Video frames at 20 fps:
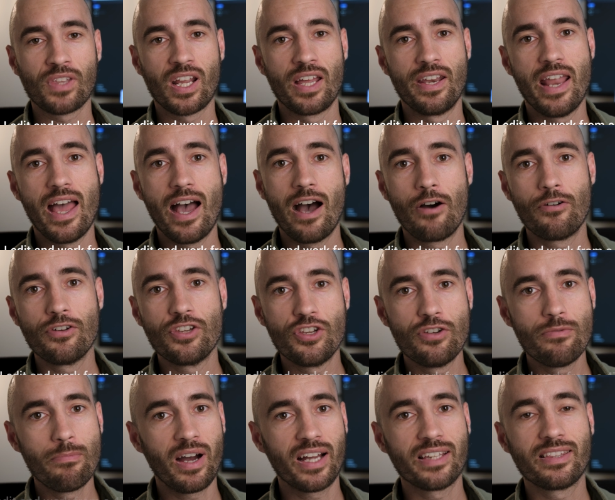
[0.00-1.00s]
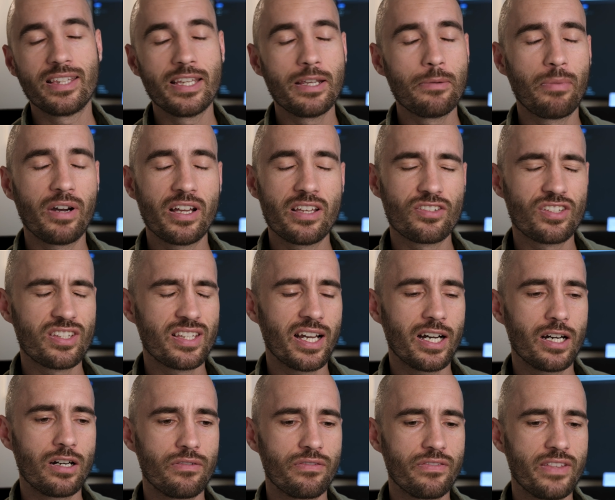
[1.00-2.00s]
Now, you might think by
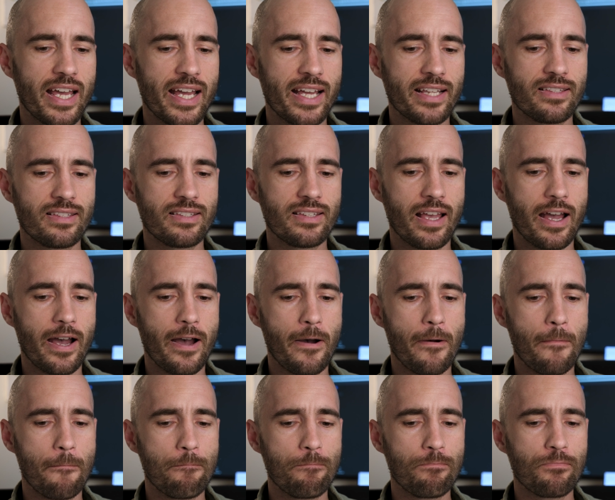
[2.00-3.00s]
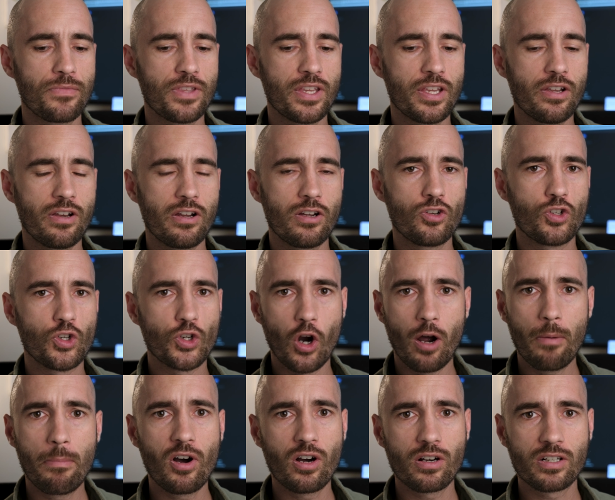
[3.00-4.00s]
yourself that,
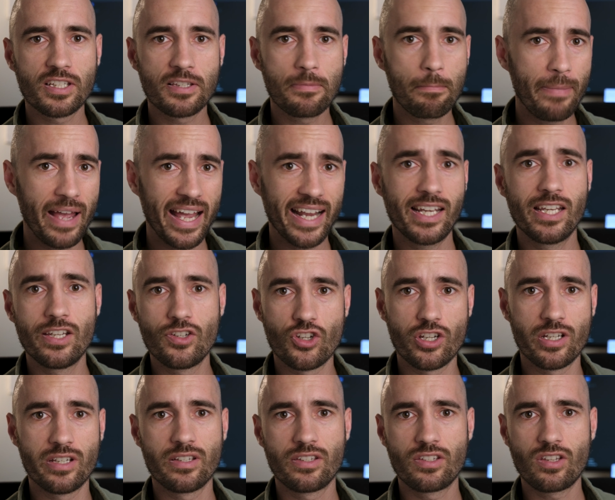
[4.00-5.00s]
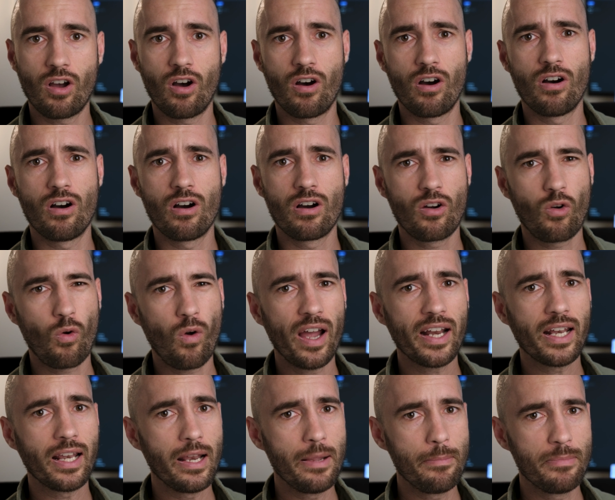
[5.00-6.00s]
Dropbox packages are
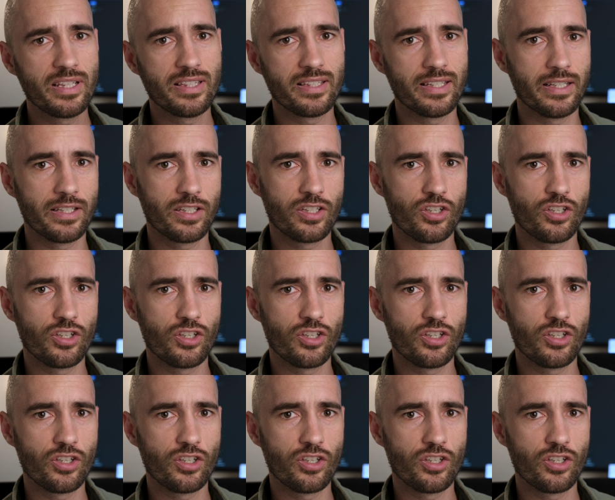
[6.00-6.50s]
quite limited.